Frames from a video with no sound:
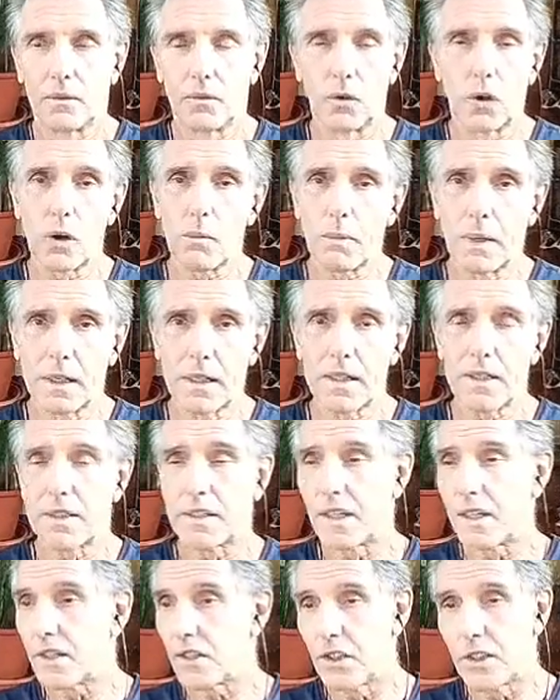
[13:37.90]
Normally,
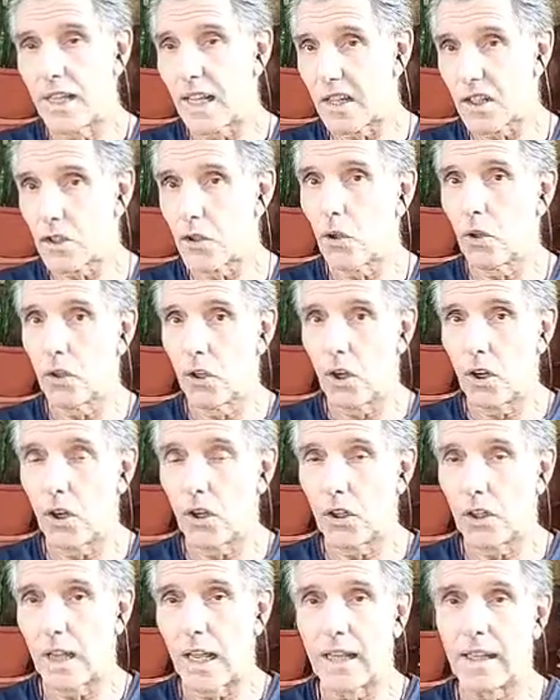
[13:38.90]
cyst does not
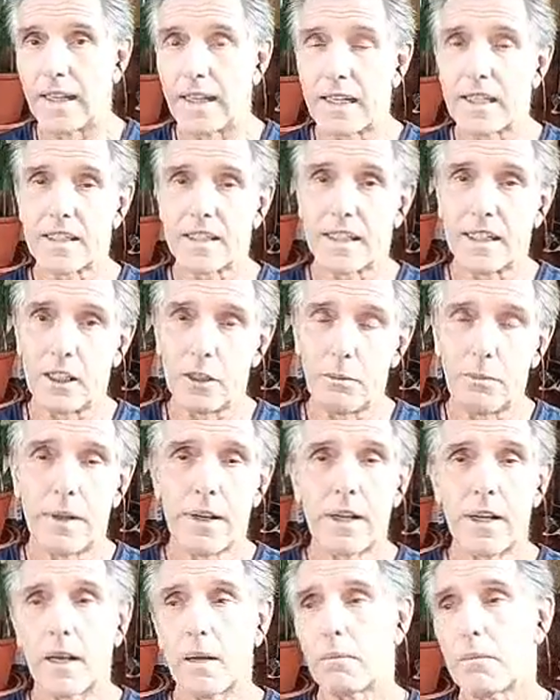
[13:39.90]
hurt unless it
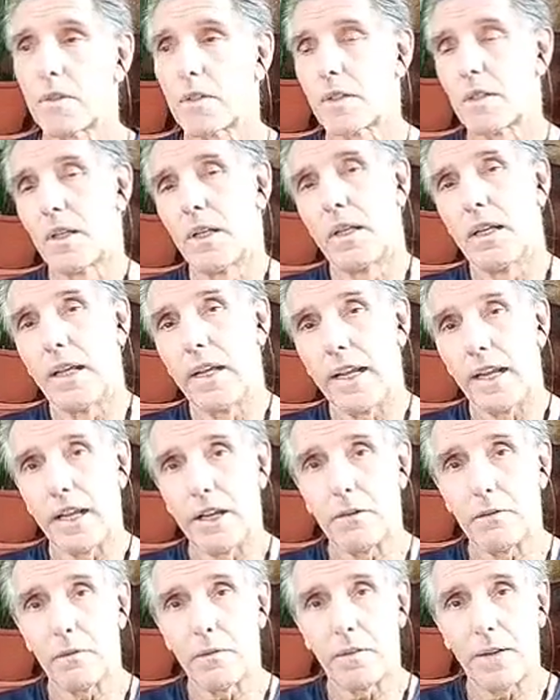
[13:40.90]
becomes
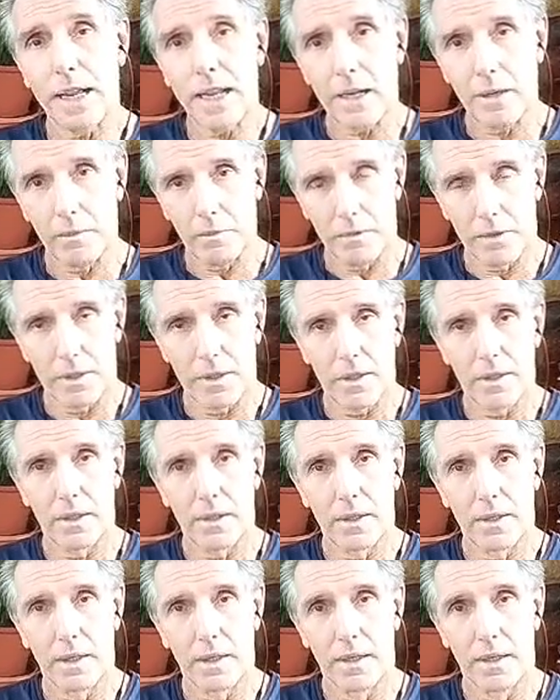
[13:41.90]
inflamed.
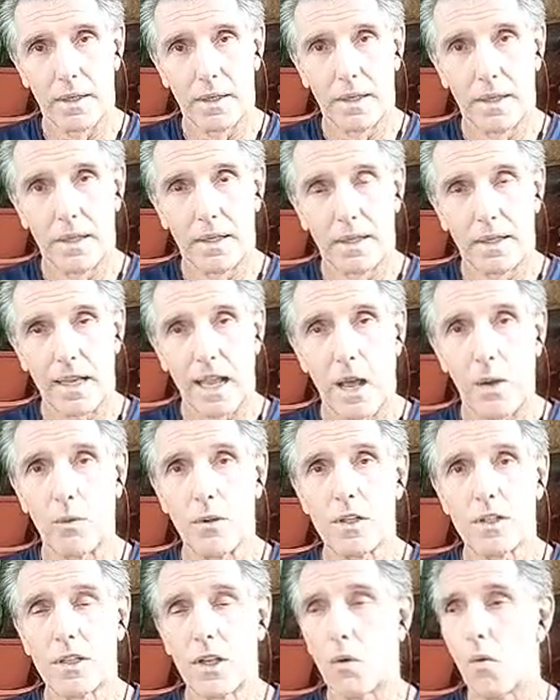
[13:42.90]
Now
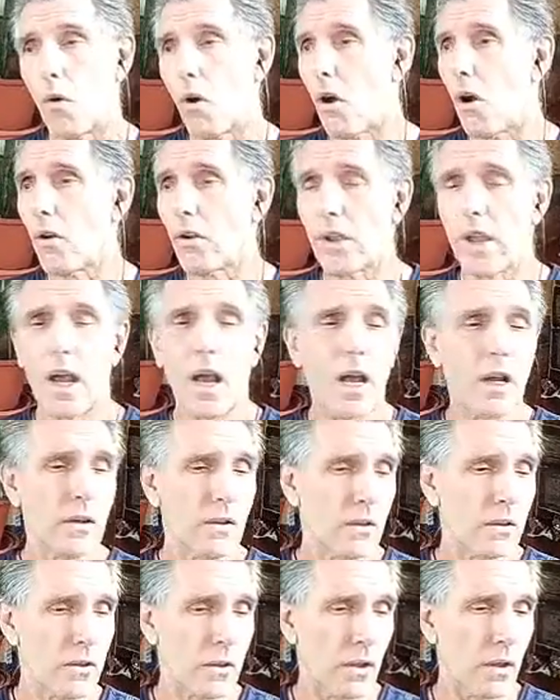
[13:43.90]
we say, oh yeah,
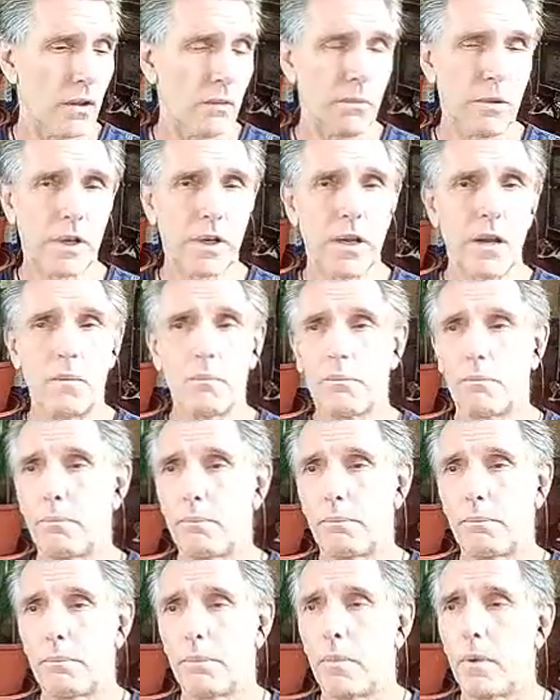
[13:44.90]
it becomes
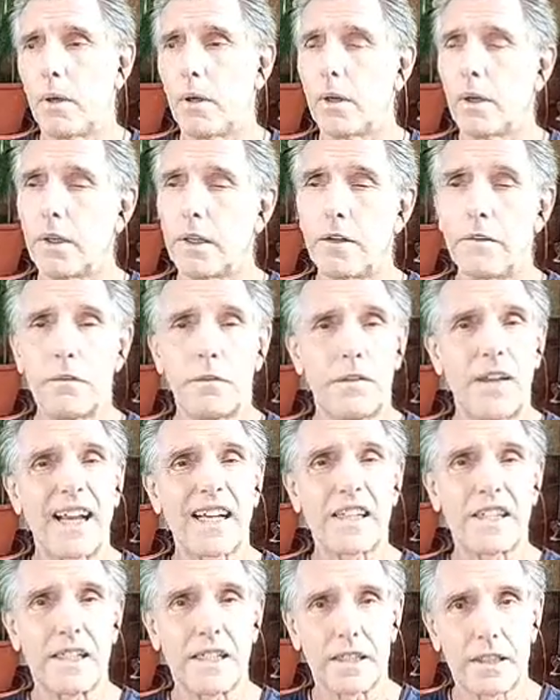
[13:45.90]

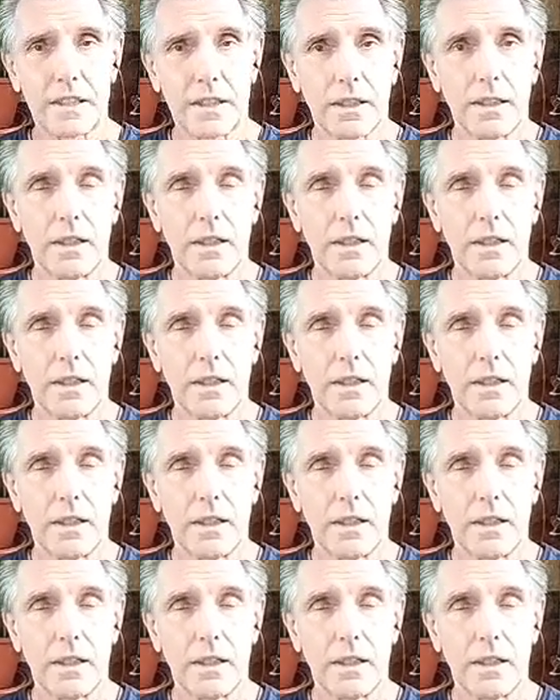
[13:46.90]
infected.